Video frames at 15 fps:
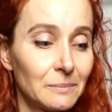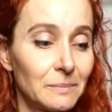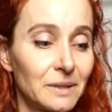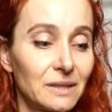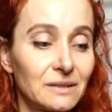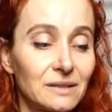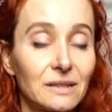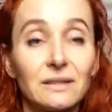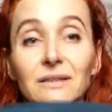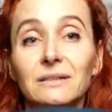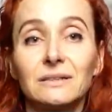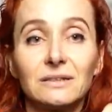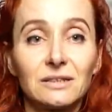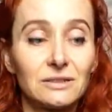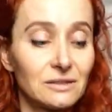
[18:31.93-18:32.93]
and
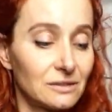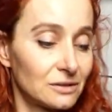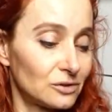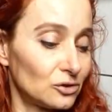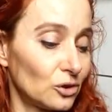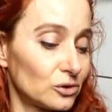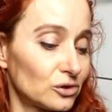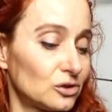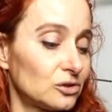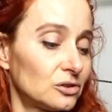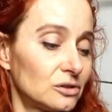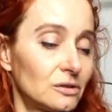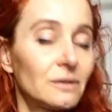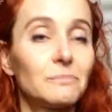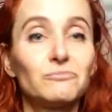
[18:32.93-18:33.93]
it's not